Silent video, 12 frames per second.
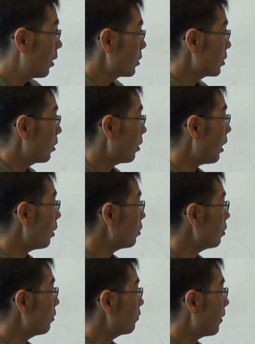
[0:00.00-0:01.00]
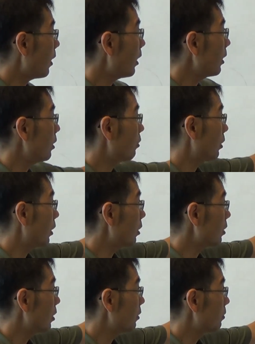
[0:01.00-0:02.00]
So how do you find the
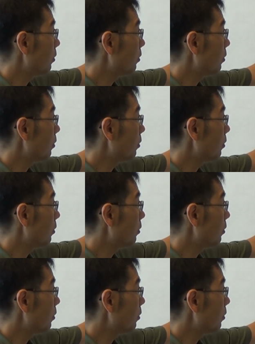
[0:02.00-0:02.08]
relative